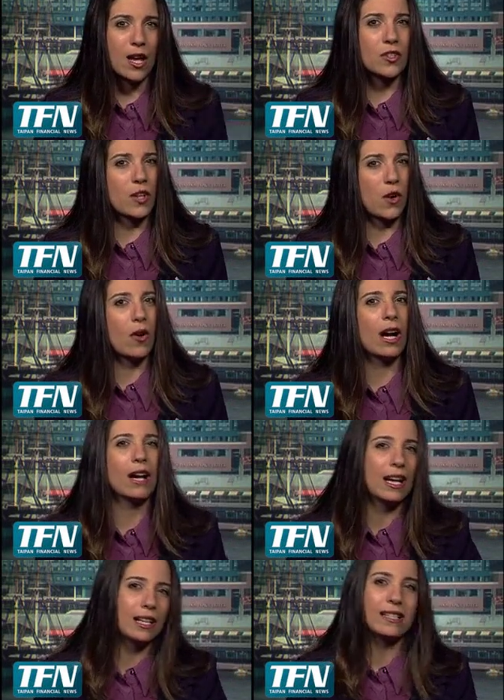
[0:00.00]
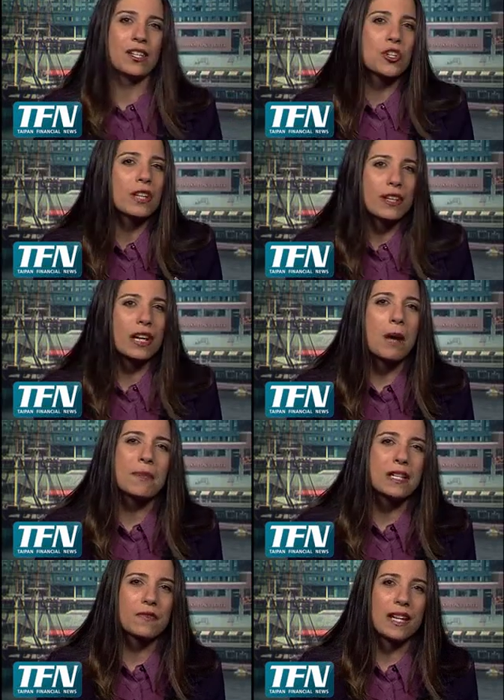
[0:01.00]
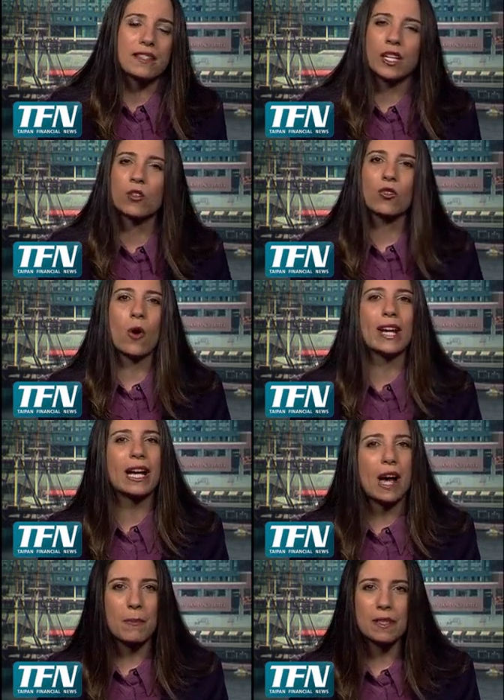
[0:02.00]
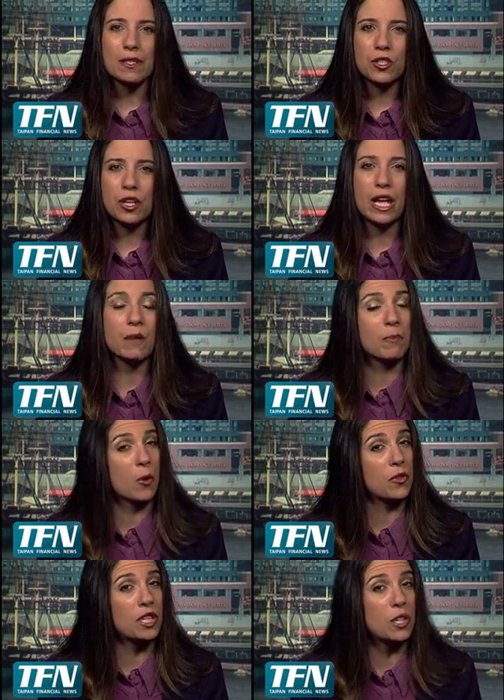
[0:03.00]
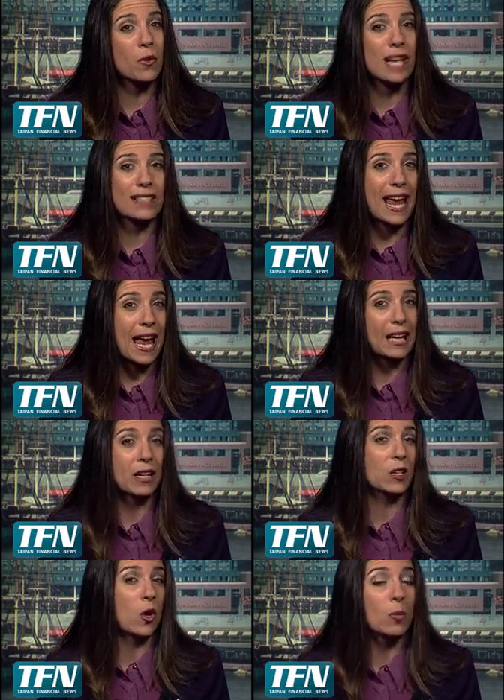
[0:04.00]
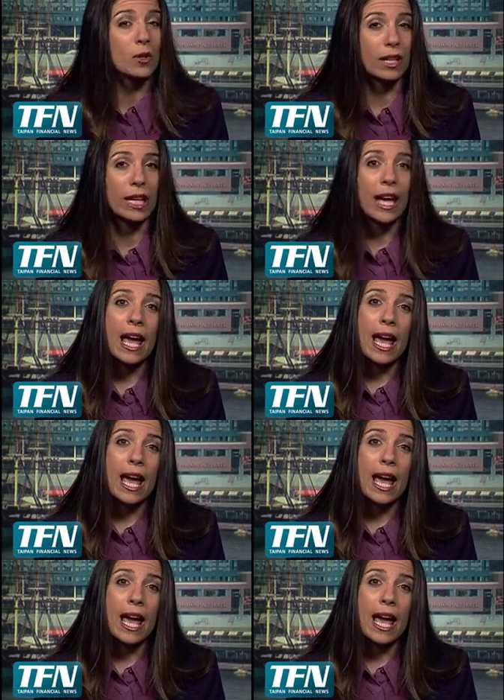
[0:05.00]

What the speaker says: So, additionally, the company is facing growing competition in both the U.S. and globally.